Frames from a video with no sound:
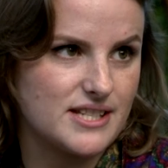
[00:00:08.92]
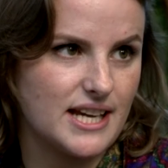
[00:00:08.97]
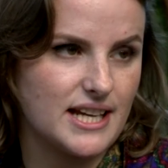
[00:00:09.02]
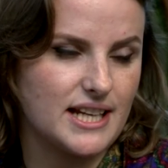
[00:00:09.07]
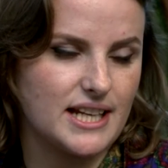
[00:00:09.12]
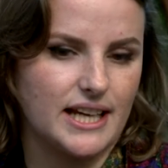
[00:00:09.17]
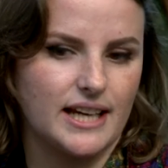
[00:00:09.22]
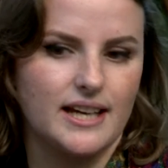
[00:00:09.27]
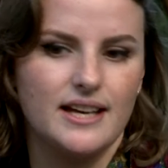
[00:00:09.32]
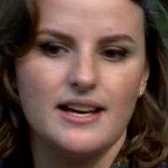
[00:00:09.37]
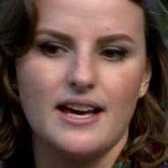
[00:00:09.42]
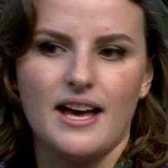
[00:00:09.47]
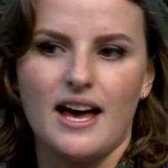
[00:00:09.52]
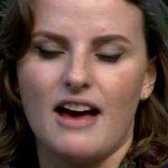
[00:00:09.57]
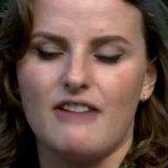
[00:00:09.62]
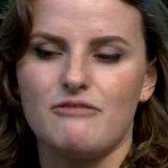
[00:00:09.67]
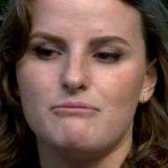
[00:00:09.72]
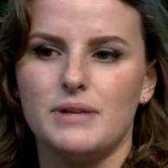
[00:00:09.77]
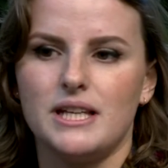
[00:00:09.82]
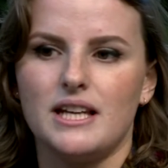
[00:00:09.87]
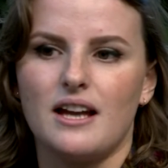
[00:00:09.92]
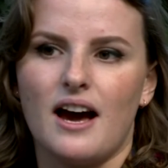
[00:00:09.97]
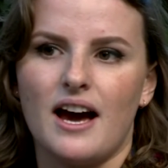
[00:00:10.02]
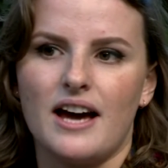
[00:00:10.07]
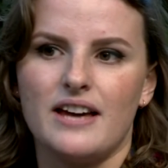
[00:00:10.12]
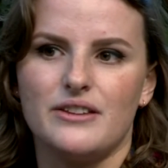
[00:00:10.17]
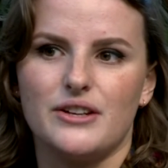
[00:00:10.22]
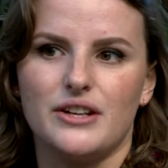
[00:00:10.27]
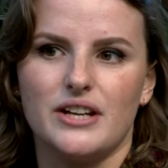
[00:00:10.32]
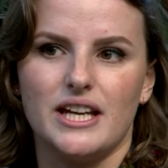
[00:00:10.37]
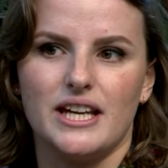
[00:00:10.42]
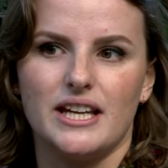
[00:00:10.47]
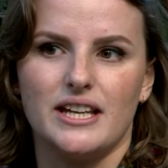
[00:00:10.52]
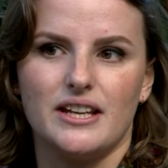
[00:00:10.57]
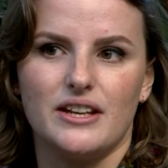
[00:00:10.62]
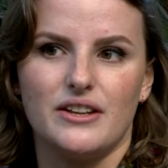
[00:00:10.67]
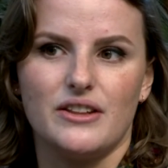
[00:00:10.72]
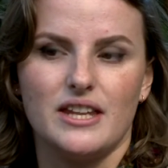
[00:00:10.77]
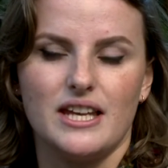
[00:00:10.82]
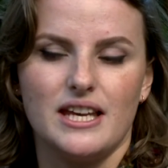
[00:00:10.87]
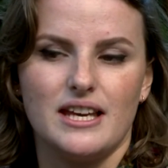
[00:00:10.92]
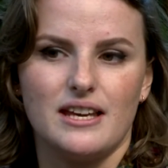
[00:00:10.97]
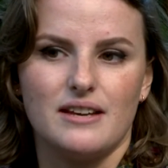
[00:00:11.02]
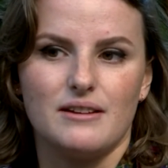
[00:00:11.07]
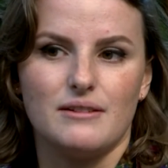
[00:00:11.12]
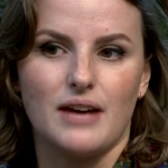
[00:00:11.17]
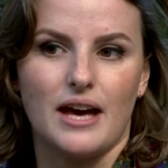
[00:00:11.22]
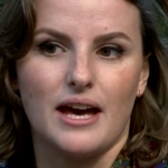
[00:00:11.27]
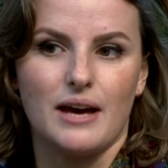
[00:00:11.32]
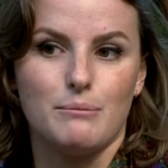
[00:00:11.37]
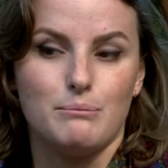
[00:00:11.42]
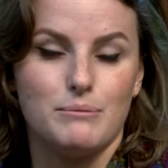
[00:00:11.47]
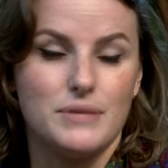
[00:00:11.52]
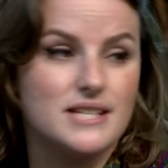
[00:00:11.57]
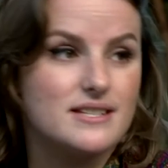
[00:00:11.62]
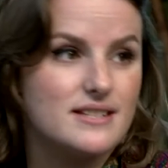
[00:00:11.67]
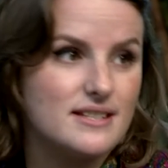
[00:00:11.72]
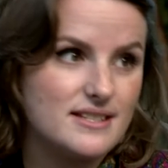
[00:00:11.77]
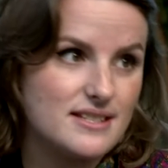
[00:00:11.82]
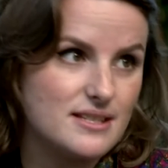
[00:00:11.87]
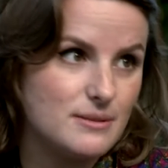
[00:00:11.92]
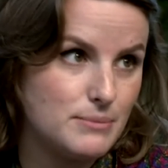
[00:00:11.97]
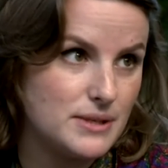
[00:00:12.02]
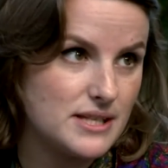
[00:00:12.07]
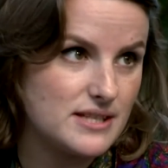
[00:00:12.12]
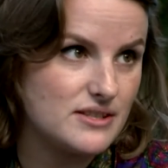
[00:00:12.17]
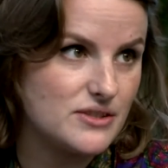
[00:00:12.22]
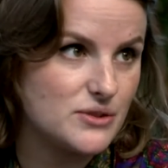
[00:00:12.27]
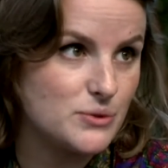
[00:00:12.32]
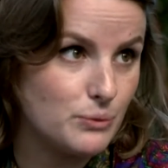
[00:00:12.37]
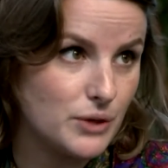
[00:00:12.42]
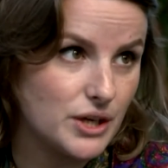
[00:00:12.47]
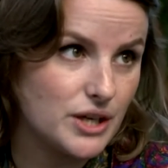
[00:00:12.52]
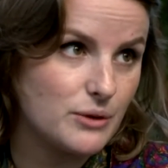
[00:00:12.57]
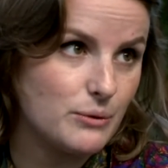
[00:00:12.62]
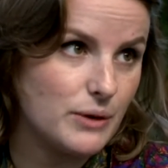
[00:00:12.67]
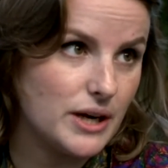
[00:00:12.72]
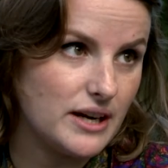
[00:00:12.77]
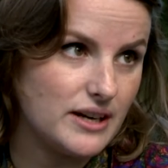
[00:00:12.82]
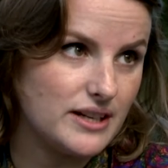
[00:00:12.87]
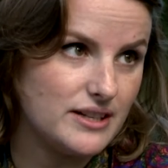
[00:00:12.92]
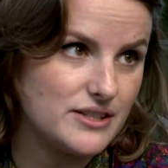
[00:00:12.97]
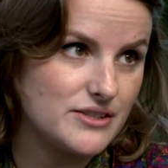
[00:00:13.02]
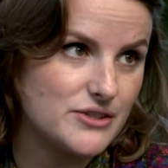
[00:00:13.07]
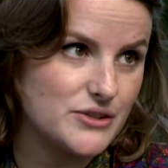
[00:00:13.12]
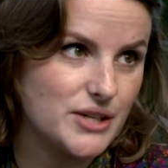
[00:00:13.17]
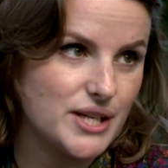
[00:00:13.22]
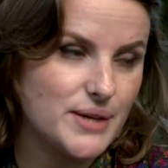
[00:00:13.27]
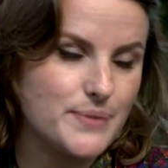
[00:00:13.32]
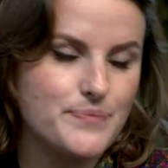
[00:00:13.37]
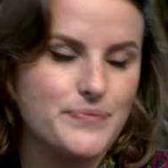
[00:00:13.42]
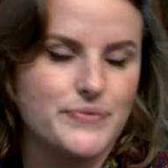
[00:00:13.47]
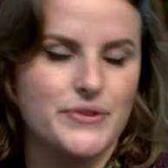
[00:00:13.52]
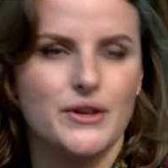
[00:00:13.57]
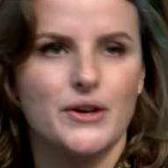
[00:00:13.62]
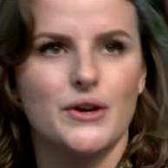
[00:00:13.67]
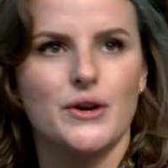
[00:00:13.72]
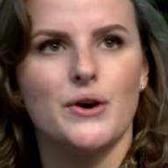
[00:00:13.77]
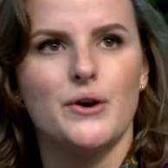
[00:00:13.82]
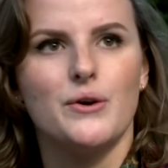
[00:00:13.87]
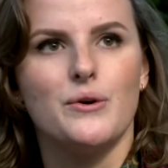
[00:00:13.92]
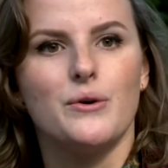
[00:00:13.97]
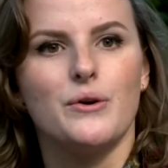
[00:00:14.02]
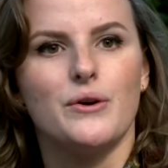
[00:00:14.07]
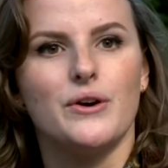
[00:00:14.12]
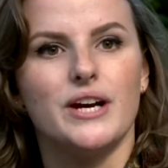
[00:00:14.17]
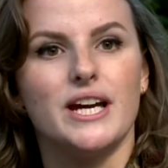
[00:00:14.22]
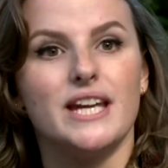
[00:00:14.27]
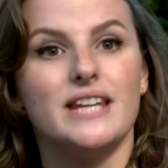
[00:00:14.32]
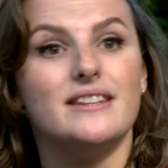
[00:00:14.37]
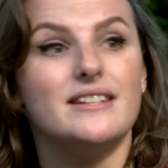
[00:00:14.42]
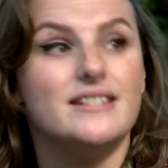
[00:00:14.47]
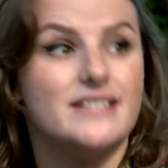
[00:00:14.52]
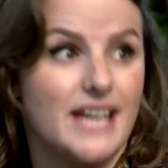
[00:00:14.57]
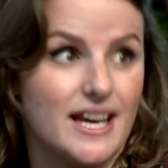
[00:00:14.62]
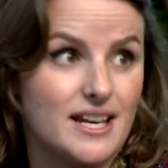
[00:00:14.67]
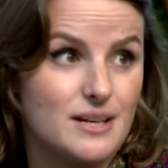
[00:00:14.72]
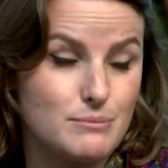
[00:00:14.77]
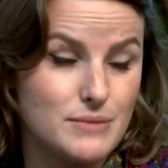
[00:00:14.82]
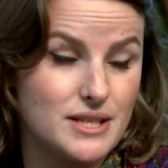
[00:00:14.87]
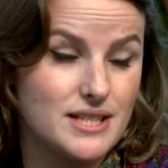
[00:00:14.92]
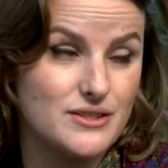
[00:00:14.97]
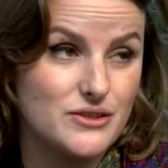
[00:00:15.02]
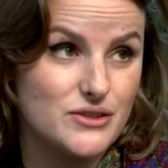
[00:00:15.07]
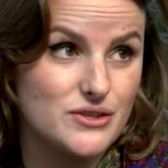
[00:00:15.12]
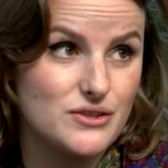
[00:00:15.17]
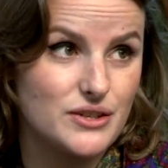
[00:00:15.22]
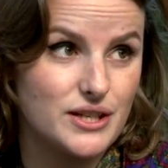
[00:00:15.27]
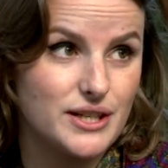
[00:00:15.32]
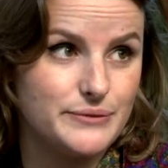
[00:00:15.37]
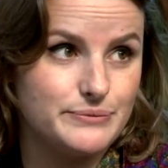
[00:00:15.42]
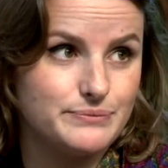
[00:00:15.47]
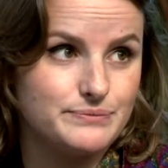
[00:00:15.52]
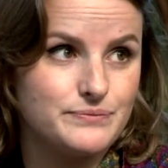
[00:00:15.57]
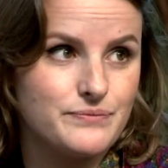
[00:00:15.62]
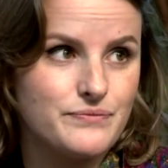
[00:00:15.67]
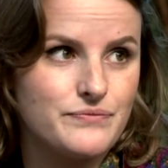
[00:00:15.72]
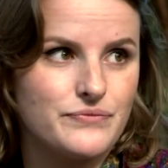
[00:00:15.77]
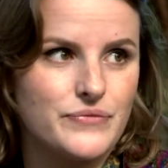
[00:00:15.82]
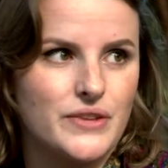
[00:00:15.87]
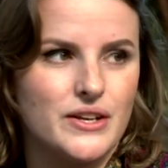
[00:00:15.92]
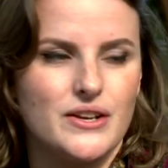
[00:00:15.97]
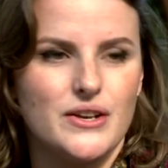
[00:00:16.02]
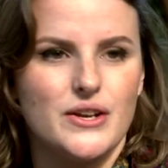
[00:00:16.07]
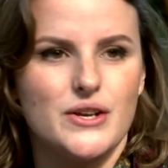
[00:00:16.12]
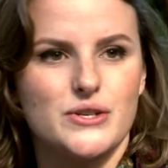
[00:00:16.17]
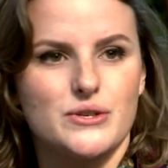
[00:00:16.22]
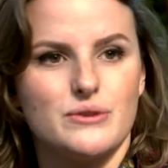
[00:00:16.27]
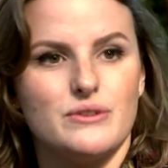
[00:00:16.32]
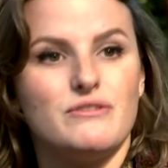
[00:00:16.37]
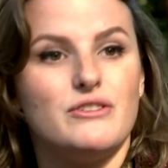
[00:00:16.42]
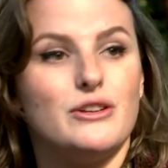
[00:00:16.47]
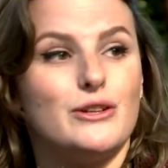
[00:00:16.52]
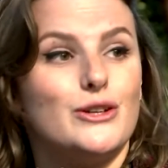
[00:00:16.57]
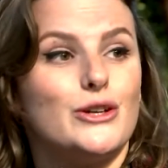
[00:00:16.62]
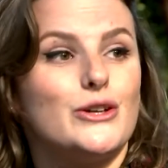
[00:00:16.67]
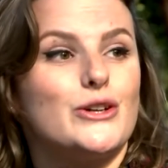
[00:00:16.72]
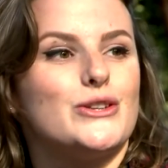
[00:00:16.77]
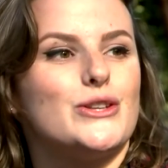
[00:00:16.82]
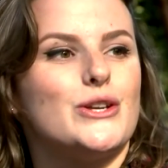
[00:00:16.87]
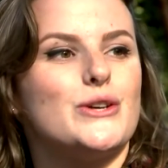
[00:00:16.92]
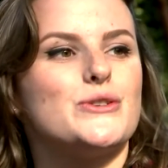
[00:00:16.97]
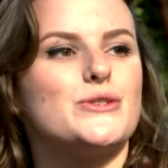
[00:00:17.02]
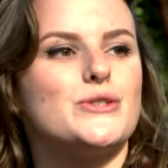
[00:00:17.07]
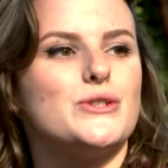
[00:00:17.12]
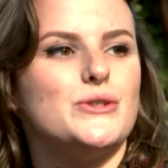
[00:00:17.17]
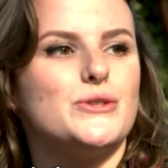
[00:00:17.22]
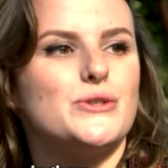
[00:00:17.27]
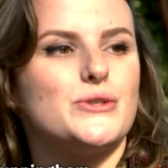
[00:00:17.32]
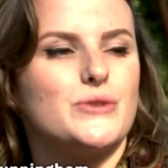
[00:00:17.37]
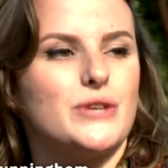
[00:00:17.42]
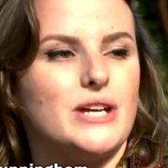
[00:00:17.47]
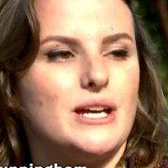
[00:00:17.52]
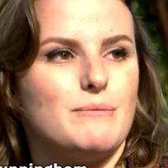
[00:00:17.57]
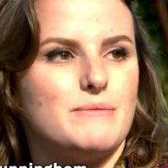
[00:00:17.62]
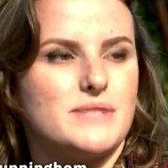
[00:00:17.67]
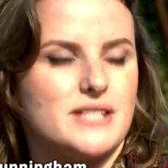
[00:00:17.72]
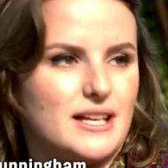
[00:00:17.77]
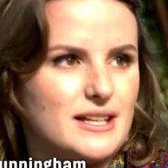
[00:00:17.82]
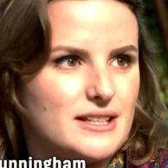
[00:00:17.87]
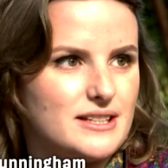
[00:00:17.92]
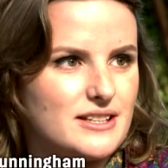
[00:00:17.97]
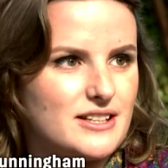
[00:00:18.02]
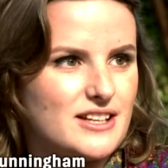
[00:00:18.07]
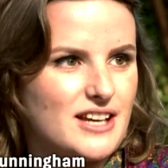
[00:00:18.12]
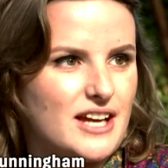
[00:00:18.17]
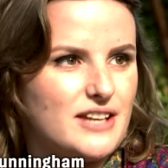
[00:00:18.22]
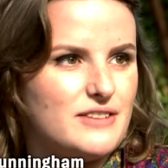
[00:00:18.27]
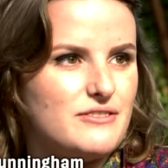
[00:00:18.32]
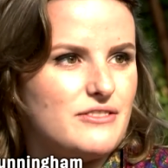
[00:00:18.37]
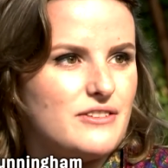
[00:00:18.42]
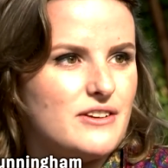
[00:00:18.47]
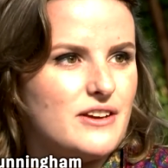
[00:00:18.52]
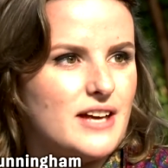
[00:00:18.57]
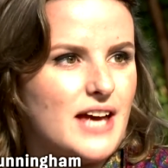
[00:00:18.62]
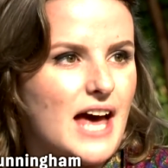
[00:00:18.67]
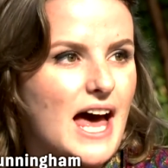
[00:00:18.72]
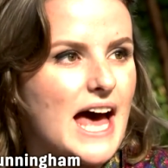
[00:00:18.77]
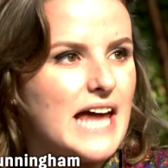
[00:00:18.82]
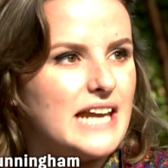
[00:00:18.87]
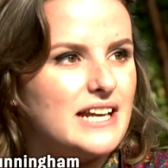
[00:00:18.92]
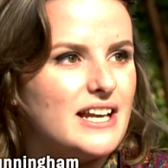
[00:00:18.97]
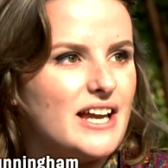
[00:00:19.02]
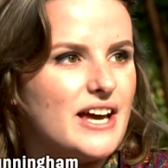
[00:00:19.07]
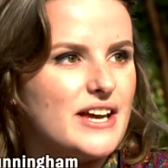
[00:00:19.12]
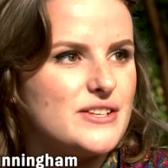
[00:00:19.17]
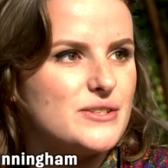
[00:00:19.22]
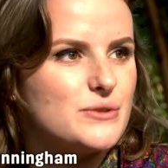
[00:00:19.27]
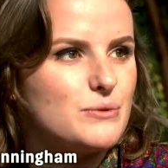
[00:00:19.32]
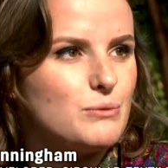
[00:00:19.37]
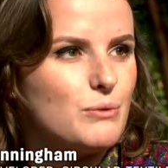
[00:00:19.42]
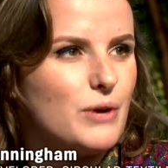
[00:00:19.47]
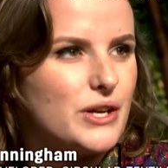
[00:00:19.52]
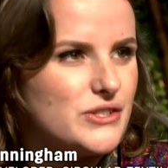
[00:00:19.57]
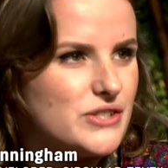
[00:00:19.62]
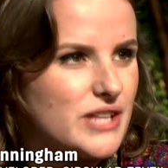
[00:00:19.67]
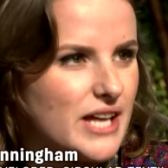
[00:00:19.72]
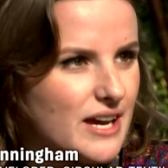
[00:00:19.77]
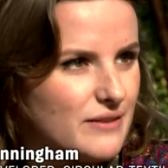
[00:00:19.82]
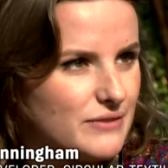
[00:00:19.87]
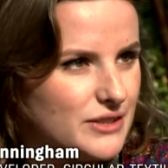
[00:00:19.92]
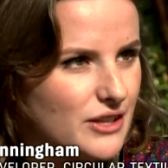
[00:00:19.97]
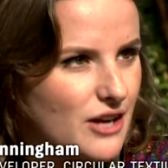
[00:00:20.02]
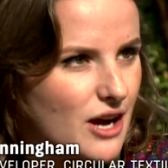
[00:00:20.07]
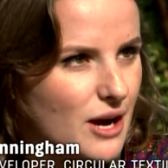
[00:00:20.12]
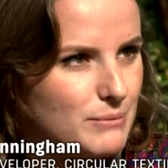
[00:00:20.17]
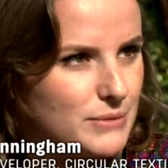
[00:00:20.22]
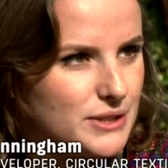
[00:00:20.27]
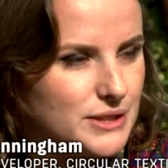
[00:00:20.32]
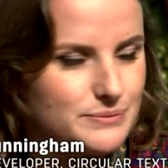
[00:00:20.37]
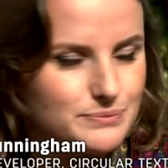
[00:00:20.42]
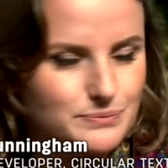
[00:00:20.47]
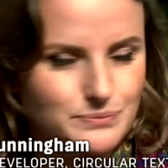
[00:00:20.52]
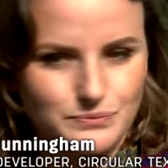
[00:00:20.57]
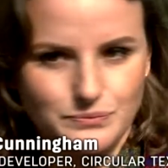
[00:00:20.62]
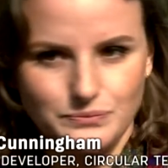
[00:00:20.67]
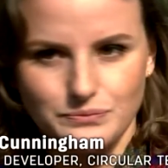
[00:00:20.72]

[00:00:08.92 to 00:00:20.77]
recycling have been either in the business to business workwear industry or in the denim industry. So if you look at those two streams and kind of analyze what do they have in common,